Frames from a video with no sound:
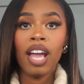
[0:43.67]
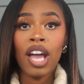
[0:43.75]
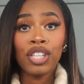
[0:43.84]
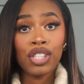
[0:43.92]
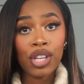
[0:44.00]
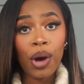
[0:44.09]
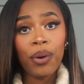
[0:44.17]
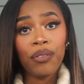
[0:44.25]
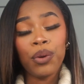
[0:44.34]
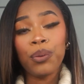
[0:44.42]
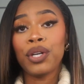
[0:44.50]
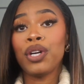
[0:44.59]
So if you
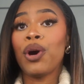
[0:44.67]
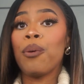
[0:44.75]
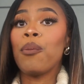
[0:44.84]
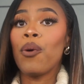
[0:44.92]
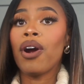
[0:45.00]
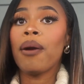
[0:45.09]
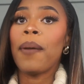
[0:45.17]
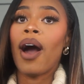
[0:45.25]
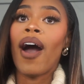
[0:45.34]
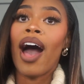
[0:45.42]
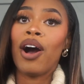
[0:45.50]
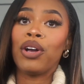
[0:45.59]
want to know more about
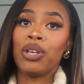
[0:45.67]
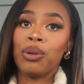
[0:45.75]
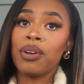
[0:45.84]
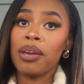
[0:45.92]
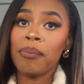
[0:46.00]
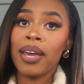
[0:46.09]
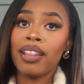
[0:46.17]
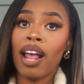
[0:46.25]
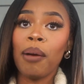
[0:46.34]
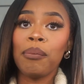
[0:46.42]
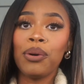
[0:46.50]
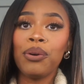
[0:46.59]
how you can make
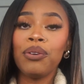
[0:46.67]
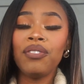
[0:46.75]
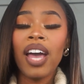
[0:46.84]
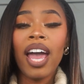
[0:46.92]
that move